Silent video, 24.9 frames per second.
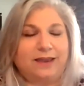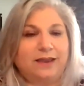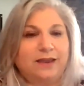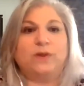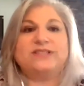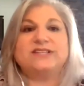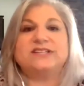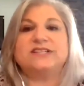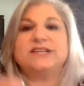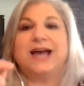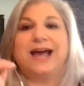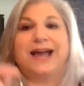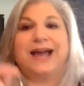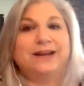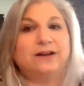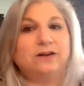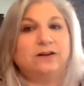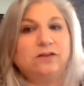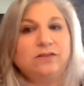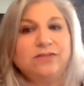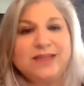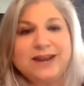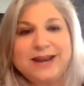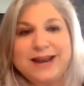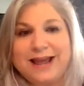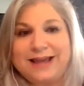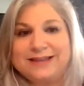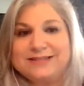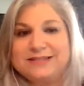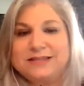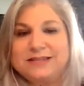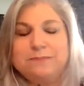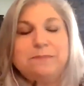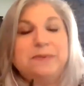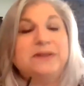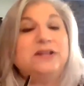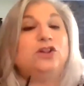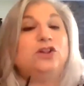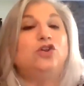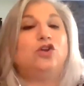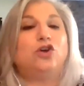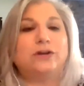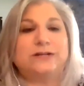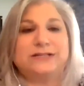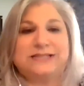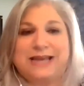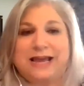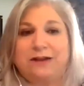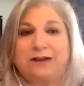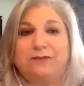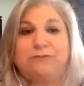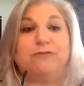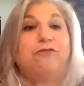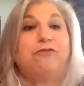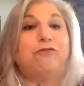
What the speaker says: with title that hasn't been looked at in